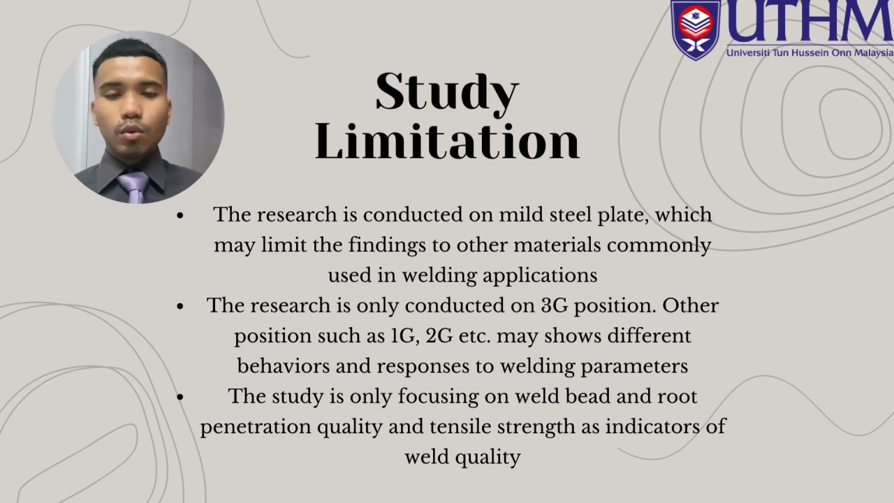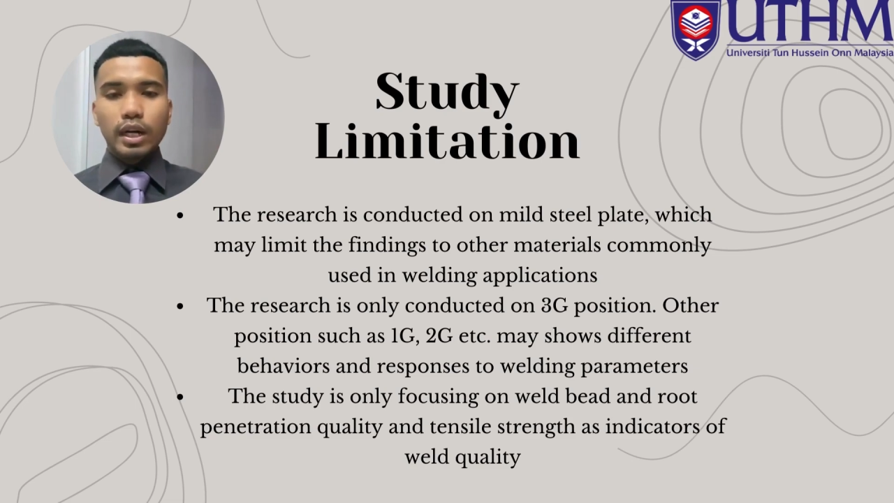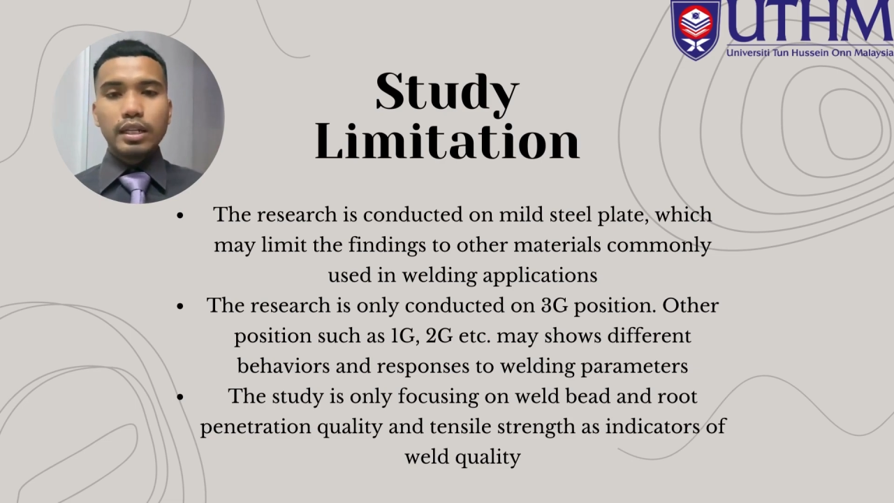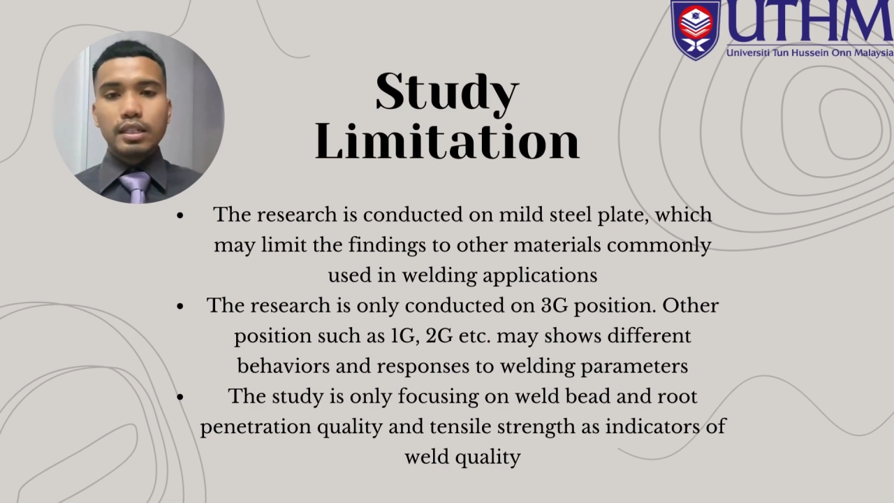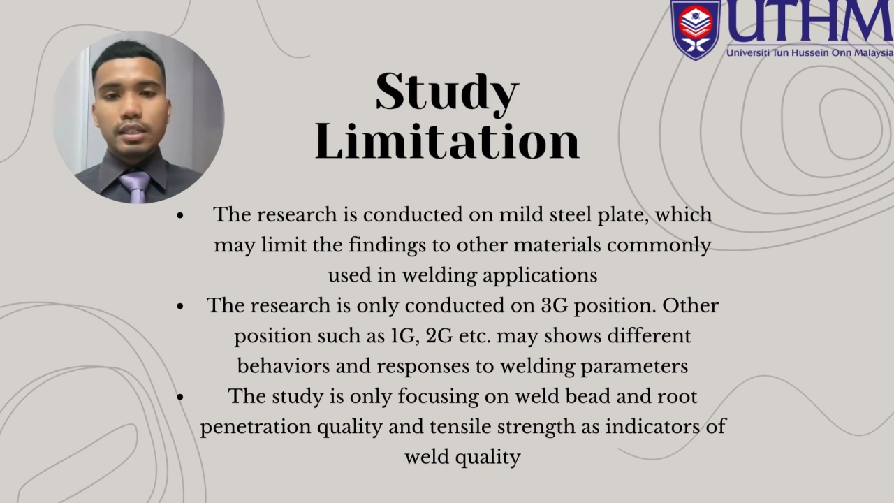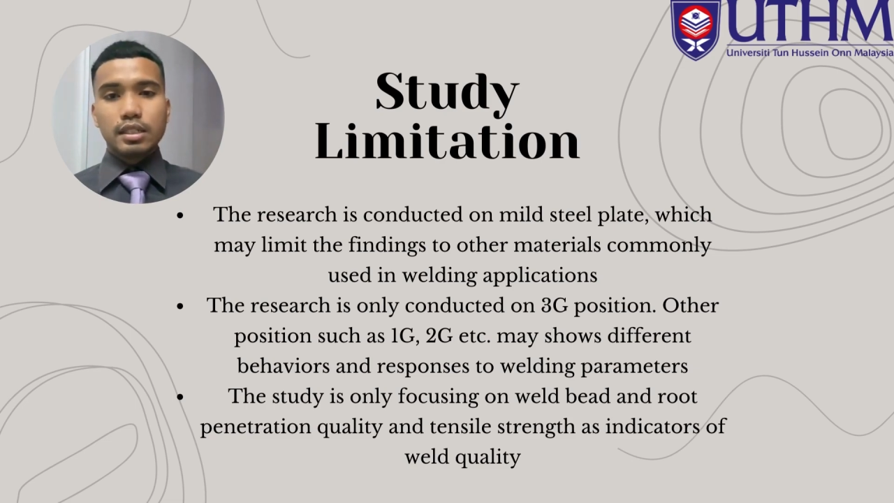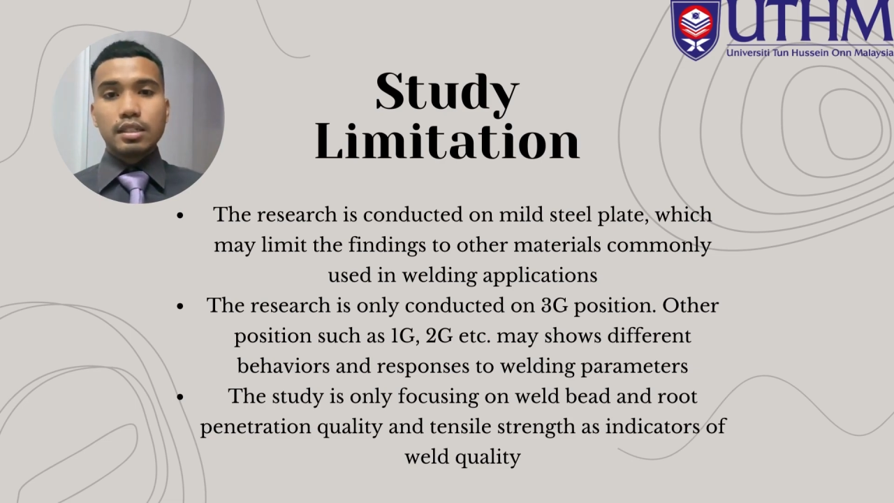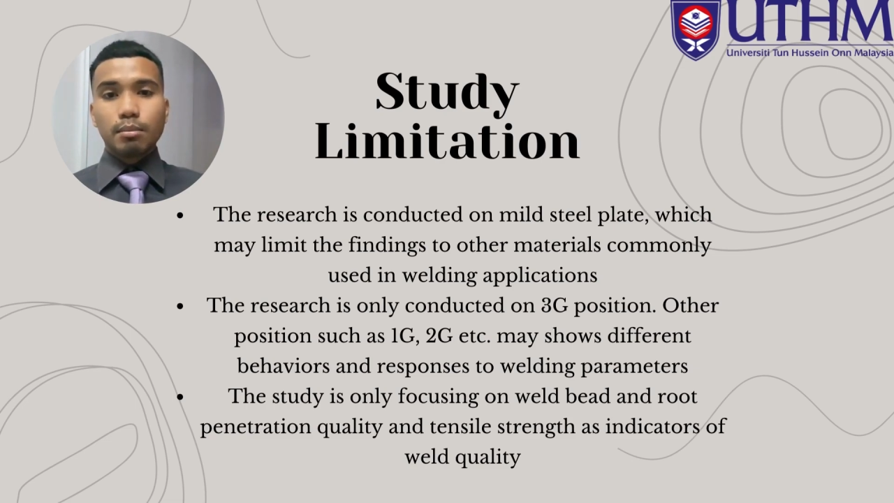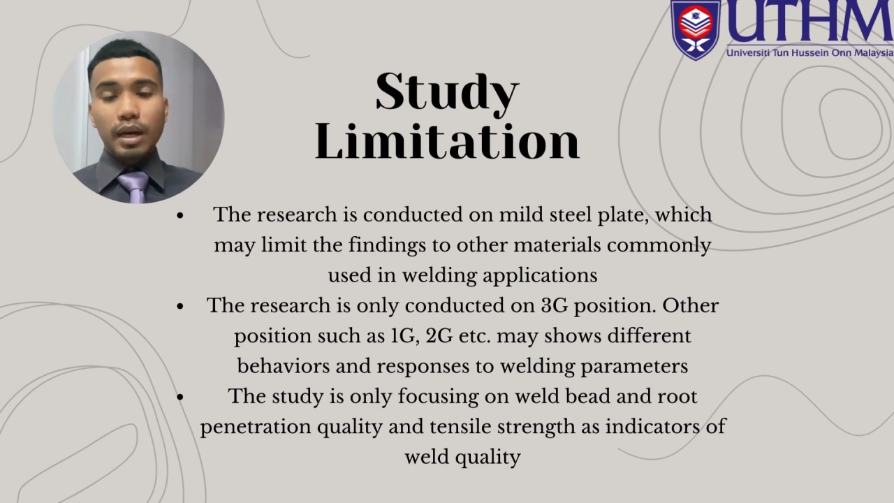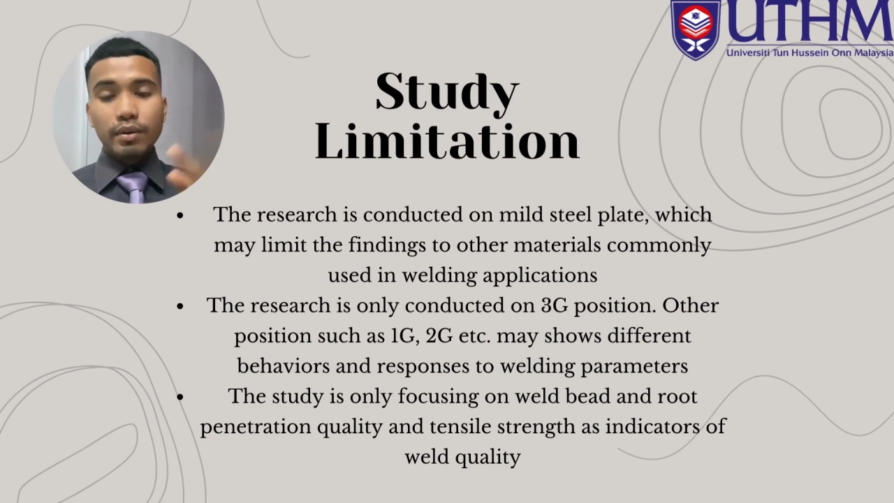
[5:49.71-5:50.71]
one
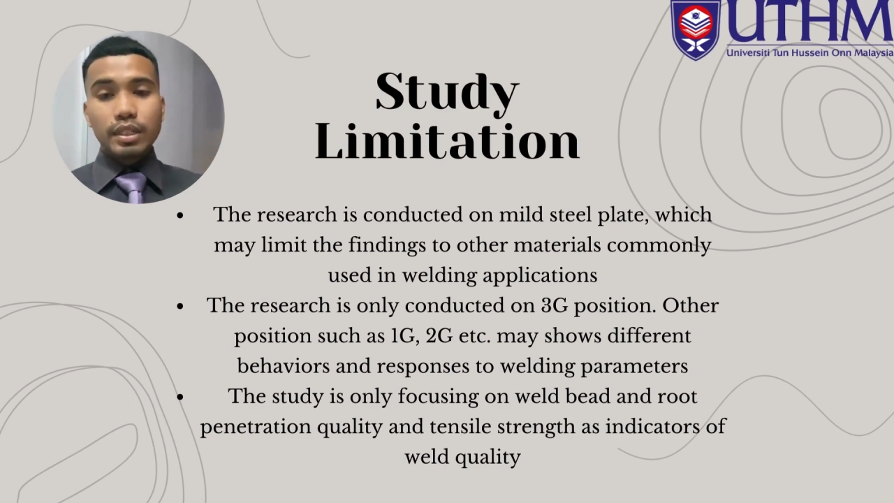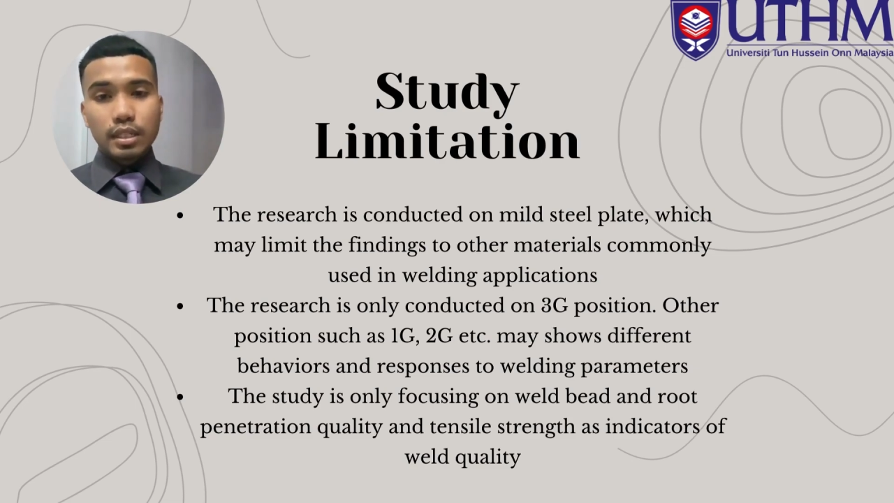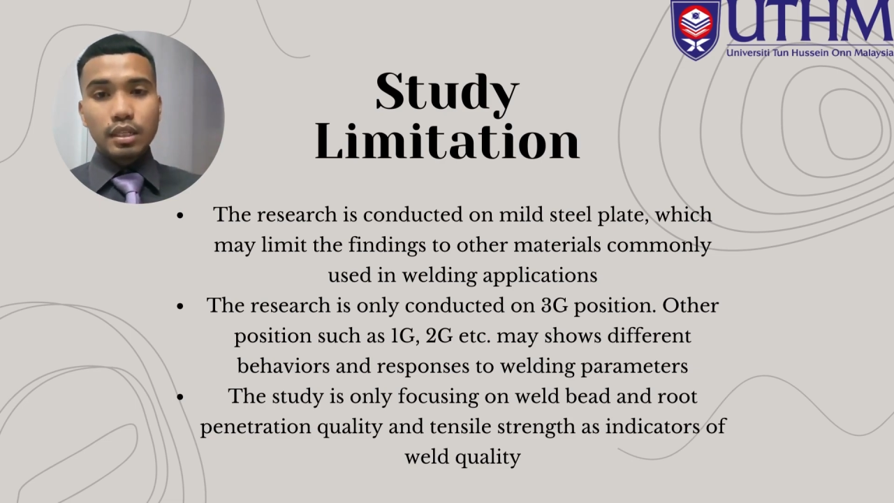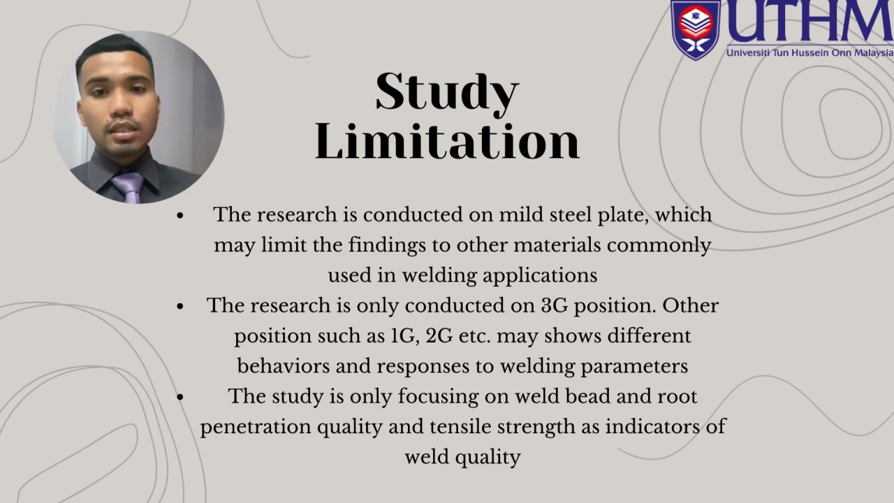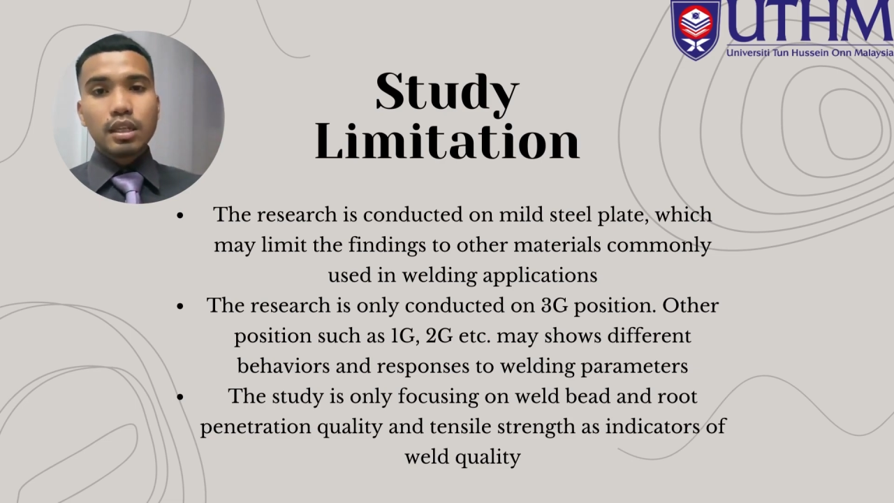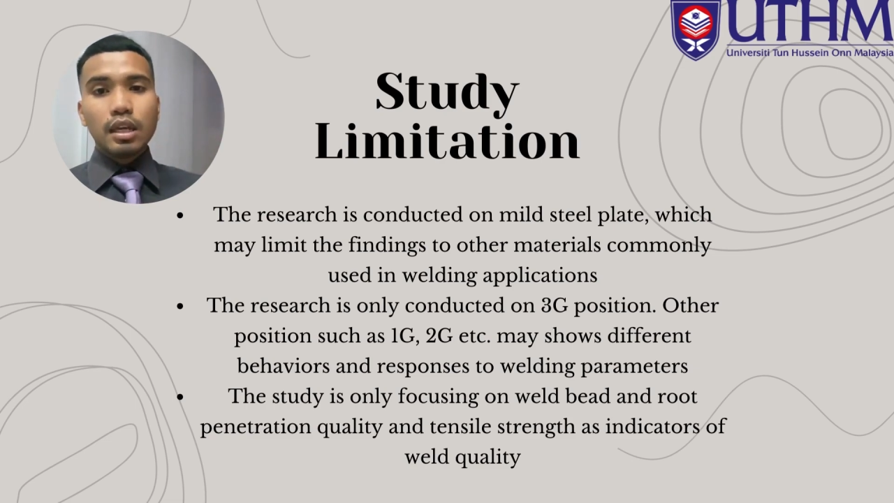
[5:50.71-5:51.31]
is my research